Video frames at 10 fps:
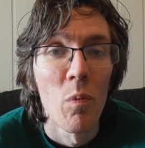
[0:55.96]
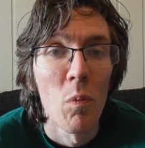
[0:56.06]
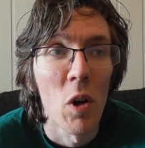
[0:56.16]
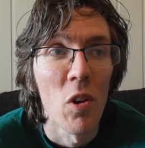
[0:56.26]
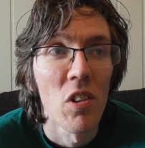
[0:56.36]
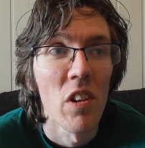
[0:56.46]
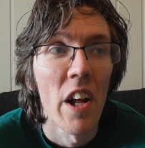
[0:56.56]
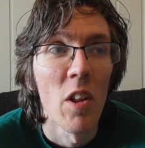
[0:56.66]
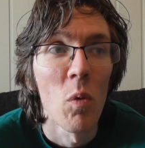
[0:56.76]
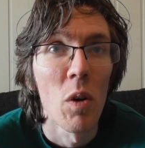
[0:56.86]
Because
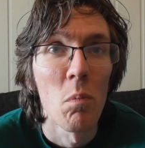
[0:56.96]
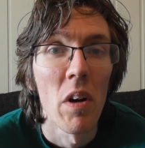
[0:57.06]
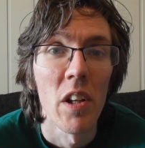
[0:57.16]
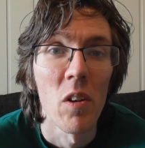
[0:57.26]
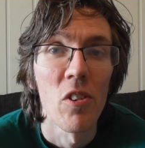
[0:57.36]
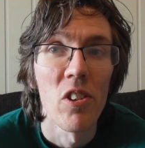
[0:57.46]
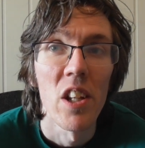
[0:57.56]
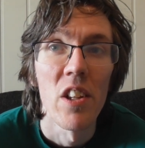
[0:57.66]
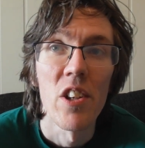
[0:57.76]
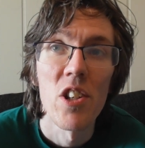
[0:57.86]
I know that many
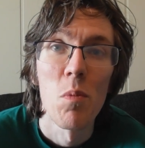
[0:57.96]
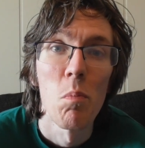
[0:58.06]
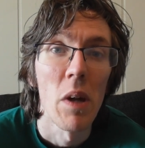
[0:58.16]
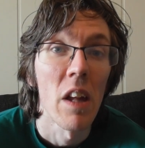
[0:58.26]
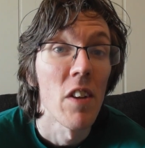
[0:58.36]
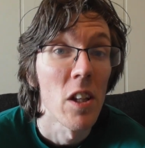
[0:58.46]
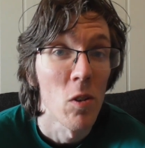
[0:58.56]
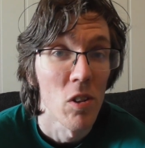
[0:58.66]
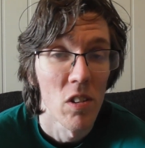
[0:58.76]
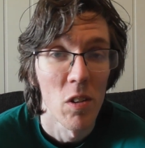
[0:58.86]
consider mic
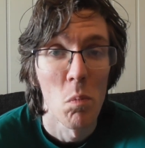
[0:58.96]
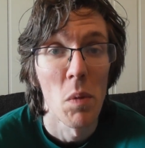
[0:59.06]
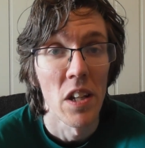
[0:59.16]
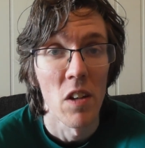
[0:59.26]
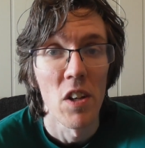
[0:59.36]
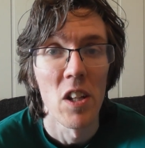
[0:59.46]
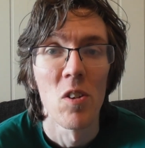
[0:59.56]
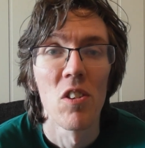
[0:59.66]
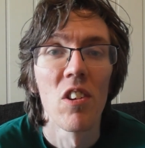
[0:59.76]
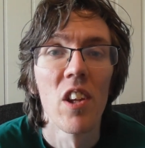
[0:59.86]
videos better
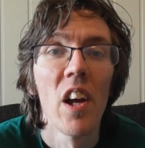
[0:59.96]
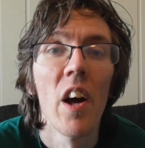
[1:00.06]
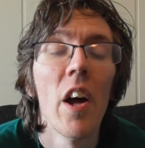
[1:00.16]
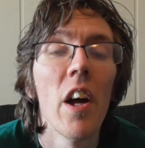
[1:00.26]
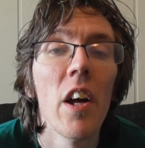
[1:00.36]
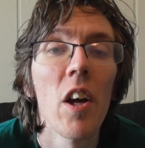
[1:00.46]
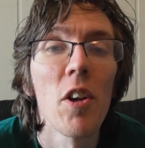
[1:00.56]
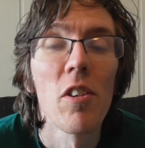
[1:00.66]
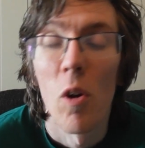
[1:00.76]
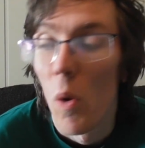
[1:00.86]
videos.
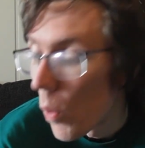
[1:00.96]
So